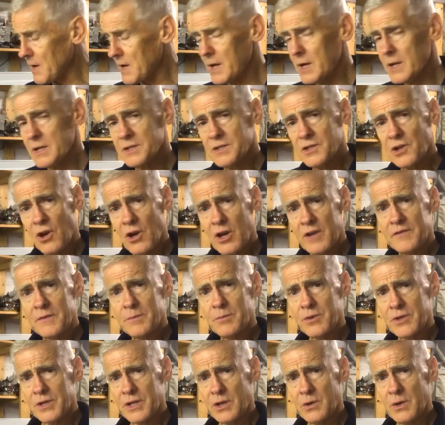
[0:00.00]
it dived
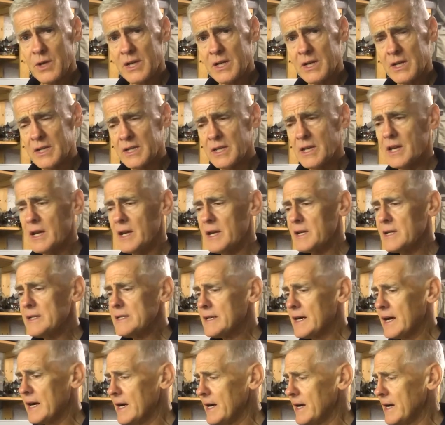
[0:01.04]
pretty quickly,
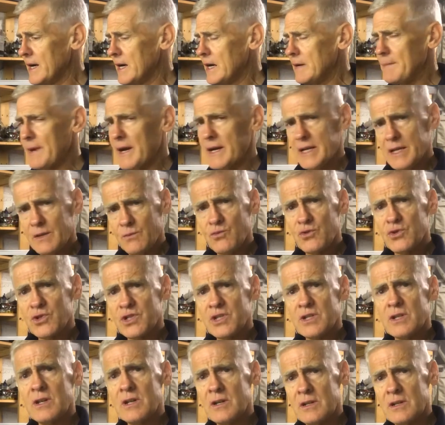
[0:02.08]
and it was,